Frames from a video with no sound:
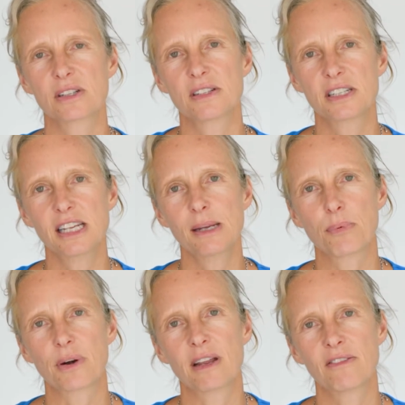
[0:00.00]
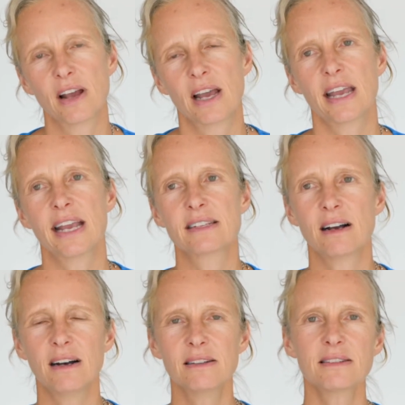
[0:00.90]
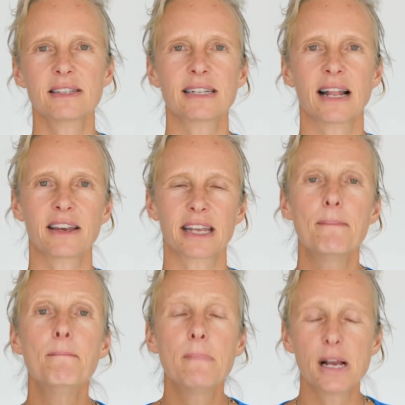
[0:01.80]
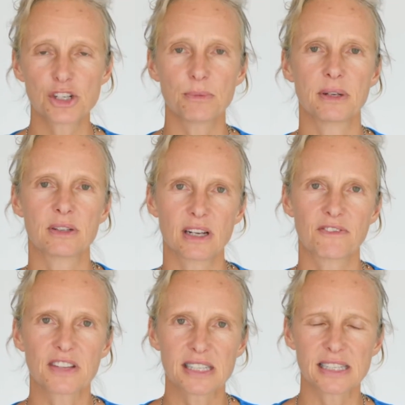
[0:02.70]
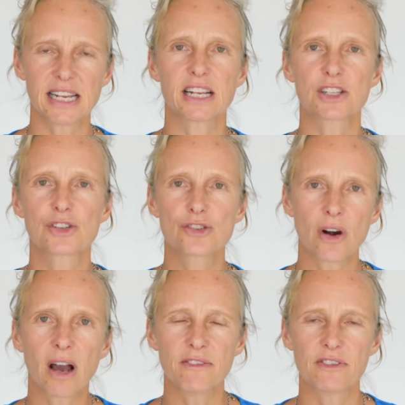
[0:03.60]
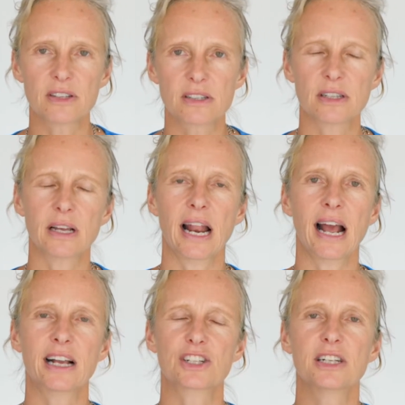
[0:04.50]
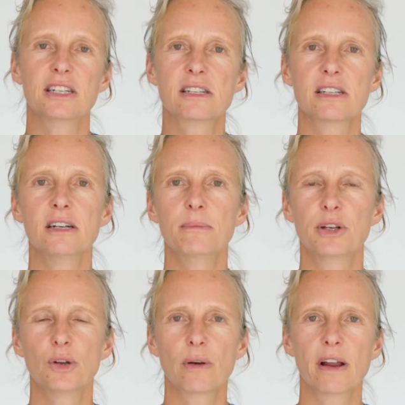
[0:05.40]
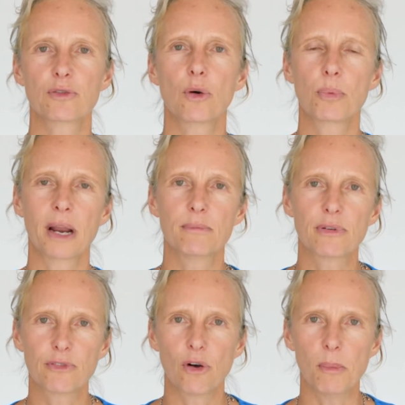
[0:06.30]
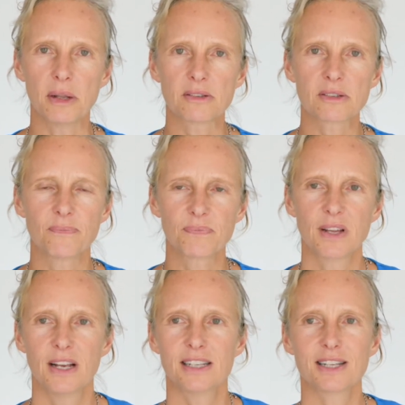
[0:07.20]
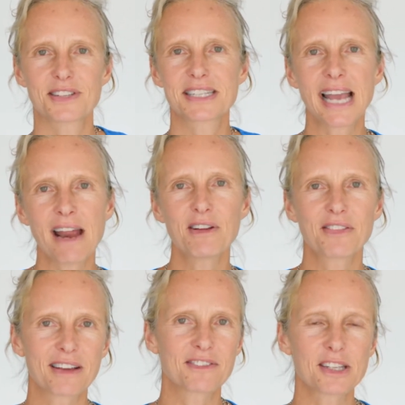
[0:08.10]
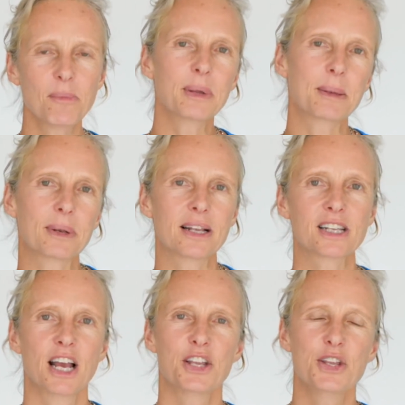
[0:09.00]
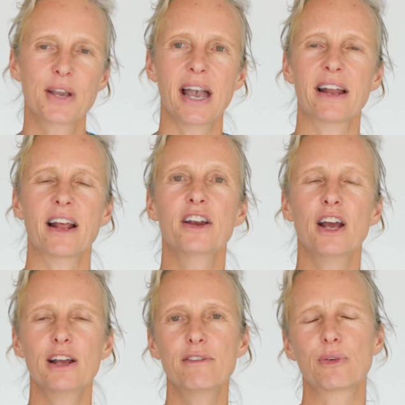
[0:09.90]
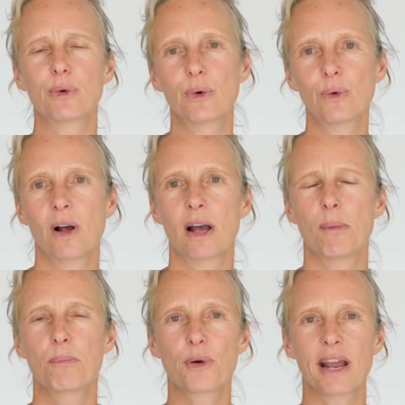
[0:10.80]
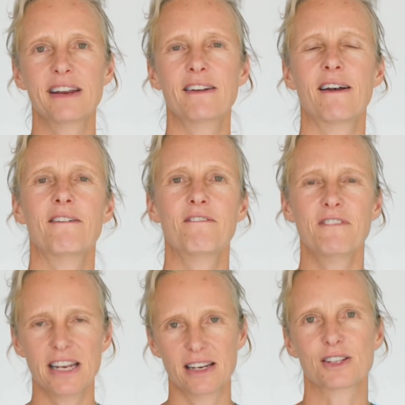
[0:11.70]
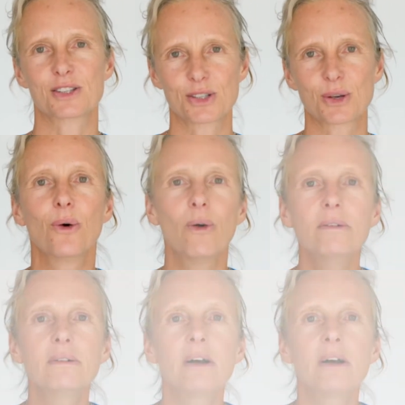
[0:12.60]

of the debrief is understanding and measurement of the 6 drivers that actually determine your overall brain performance. So the scary thing for some people is you get an overall brain fitness score.